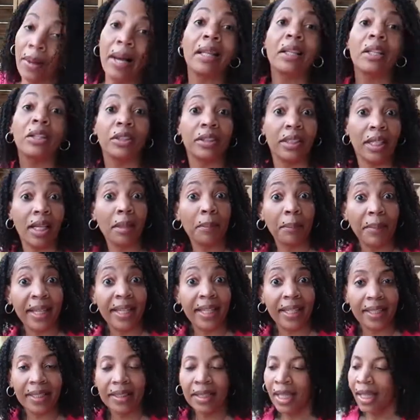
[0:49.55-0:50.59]
I learned how to make
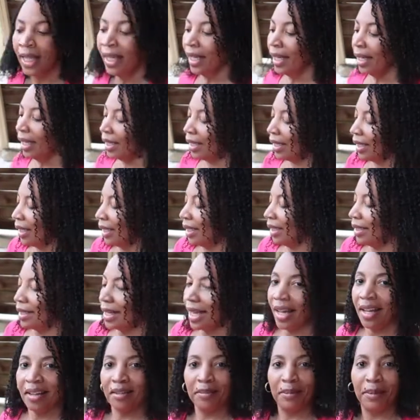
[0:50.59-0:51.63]
it, and I
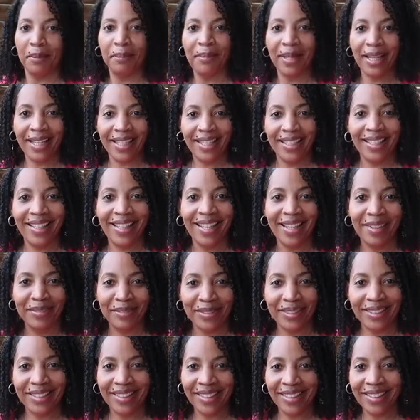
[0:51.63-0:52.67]
have been making it
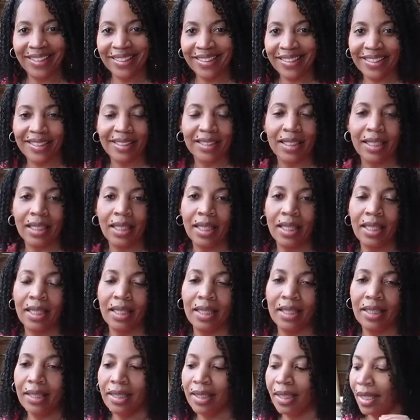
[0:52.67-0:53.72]
ever since.
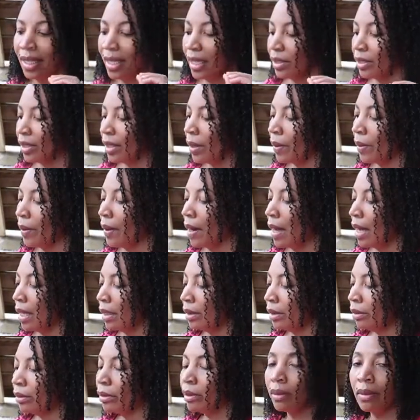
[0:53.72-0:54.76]
And so
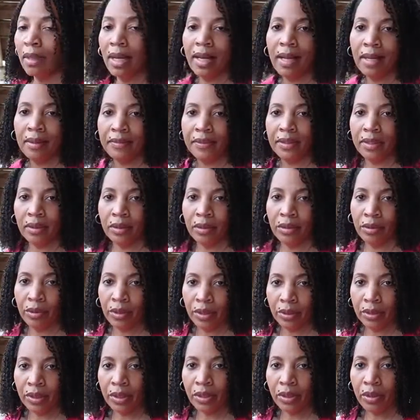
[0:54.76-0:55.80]
you don't have to
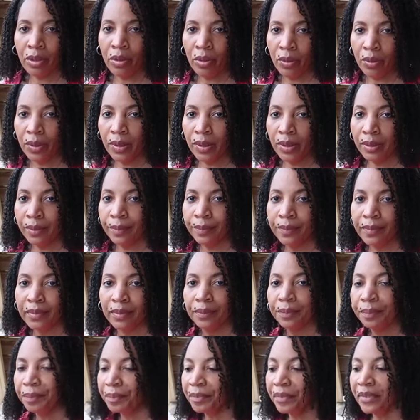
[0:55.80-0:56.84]
grill your corn.
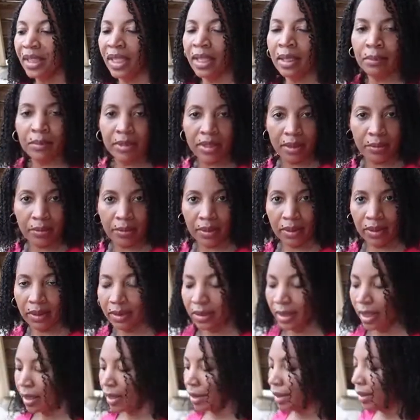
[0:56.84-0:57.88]
Let them see what it looks
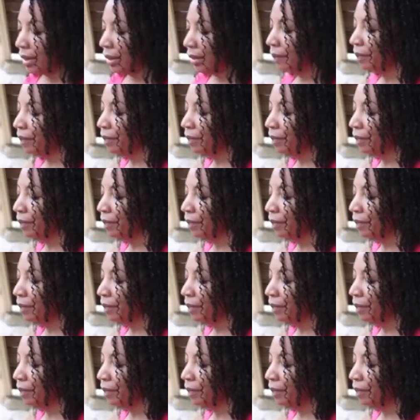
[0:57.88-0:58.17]
like, honey.